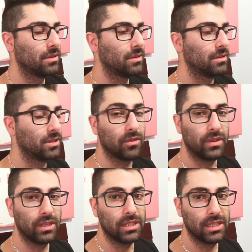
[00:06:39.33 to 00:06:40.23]
stuff
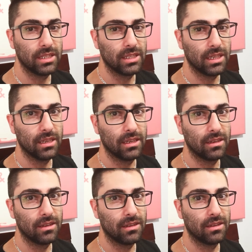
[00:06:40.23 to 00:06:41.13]
that she needs to get
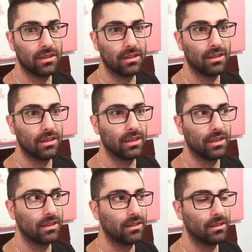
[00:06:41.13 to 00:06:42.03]
on
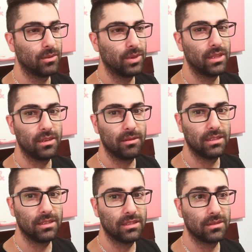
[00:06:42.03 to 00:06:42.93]
a weekly
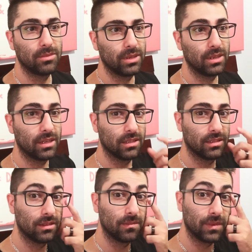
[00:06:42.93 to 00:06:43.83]
basis is pretty
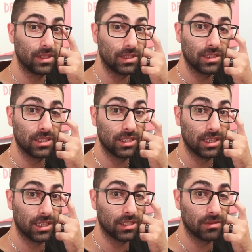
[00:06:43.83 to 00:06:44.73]
nuts, and she's just
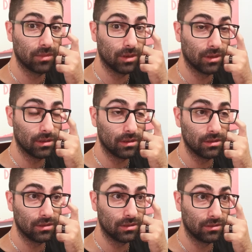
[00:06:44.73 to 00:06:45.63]
a small
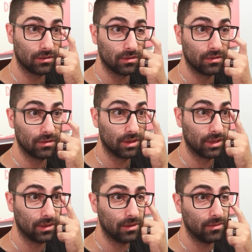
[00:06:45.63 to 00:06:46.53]

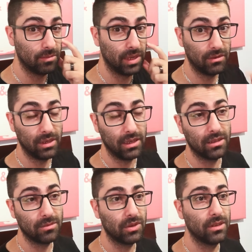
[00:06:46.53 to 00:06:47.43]
bakery at
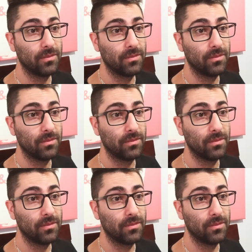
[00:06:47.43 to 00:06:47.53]
this point.